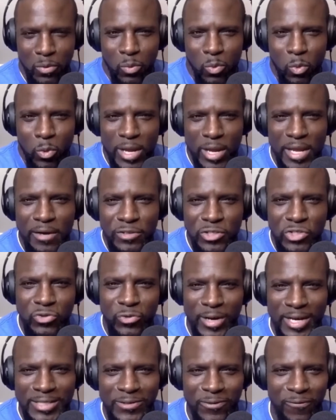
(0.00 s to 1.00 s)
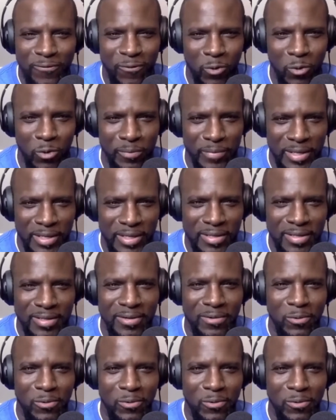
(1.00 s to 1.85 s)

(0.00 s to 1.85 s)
We are transforming.